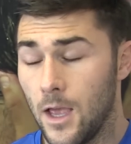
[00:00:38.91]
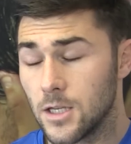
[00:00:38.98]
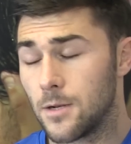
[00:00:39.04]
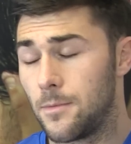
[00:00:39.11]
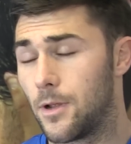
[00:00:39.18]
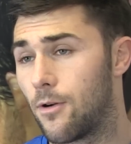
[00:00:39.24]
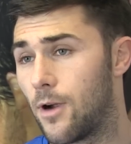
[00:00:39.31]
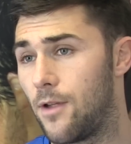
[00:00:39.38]
It's
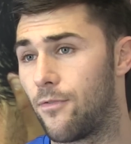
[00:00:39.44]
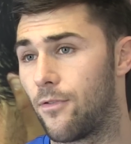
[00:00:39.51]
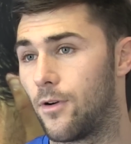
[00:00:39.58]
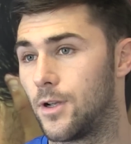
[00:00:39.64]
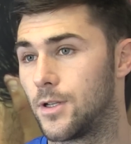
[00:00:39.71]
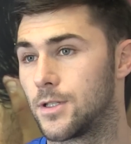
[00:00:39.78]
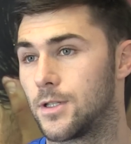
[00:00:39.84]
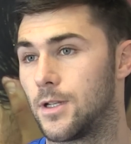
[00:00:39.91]
going to be great for
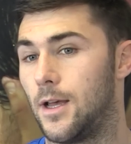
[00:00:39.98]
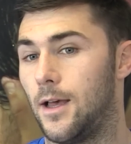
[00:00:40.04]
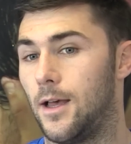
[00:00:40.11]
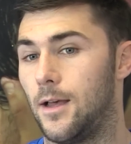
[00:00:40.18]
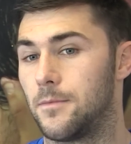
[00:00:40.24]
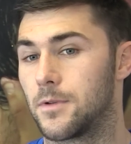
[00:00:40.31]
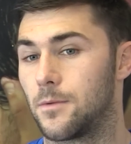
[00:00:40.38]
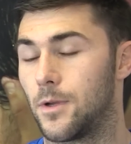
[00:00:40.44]
us. It's
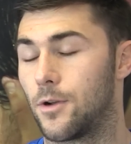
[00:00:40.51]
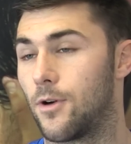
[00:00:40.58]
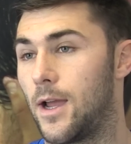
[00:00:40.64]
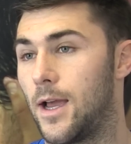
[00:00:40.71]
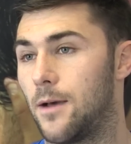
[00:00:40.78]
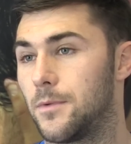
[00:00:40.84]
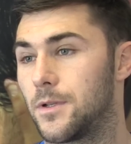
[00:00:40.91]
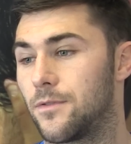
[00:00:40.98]
going to be a
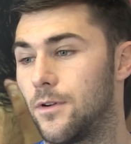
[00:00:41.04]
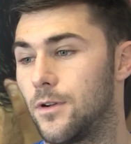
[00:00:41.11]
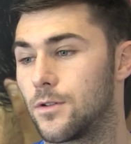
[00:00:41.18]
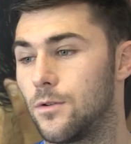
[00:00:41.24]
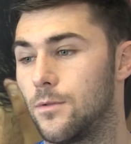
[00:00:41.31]
great atmosphere, as